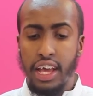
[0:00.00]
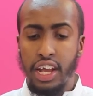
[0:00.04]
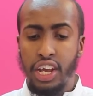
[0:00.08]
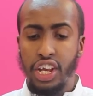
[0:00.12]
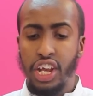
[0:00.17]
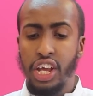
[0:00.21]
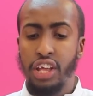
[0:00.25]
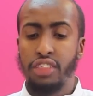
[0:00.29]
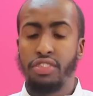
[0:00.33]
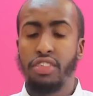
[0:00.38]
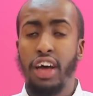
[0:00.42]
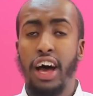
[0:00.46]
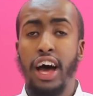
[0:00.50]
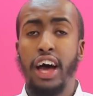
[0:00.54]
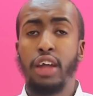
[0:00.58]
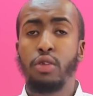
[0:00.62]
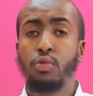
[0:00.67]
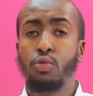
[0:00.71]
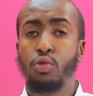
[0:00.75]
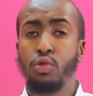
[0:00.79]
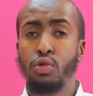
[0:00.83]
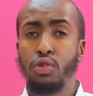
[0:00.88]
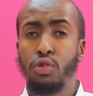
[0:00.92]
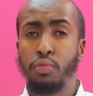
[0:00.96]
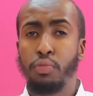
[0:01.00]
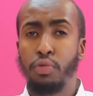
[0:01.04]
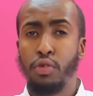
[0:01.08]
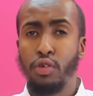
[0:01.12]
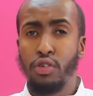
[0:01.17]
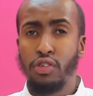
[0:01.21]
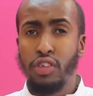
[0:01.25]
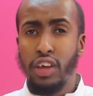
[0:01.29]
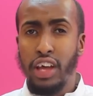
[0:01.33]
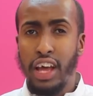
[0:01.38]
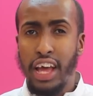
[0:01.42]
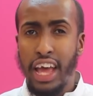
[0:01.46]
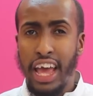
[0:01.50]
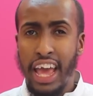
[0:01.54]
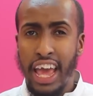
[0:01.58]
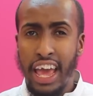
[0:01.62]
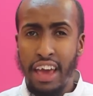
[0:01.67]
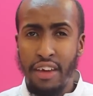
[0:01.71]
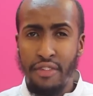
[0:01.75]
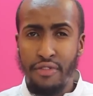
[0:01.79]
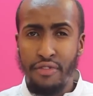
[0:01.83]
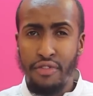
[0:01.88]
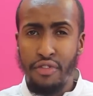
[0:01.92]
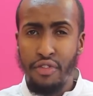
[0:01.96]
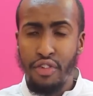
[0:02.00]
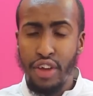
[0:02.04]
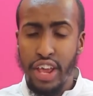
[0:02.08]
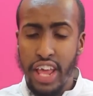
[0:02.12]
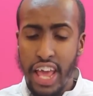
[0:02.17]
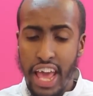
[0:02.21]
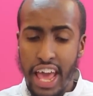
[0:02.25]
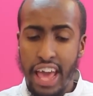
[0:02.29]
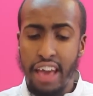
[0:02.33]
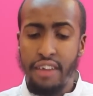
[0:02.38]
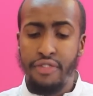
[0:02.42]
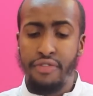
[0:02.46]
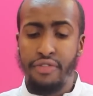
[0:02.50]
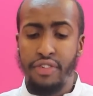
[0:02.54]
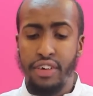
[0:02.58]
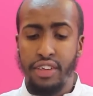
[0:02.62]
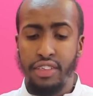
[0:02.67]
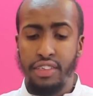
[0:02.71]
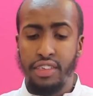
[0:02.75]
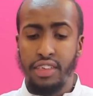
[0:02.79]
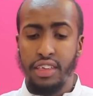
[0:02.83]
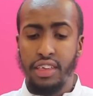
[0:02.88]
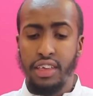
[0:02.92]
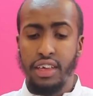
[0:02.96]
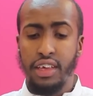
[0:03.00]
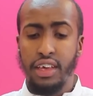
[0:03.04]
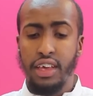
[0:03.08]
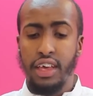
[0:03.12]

shaitan will put every effort